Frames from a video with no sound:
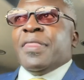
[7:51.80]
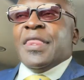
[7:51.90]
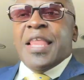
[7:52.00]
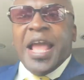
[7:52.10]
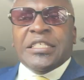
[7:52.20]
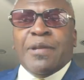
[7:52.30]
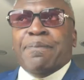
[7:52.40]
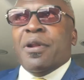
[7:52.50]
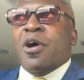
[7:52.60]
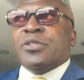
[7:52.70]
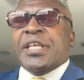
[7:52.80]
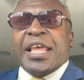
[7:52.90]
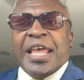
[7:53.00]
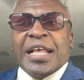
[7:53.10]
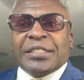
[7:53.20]
Nancy Pelosi
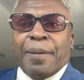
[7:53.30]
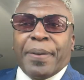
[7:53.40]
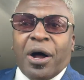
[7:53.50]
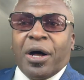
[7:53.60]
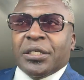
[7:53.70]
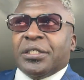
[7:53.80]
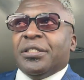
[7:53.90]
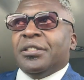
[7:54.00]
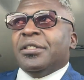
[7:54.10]
is a boss.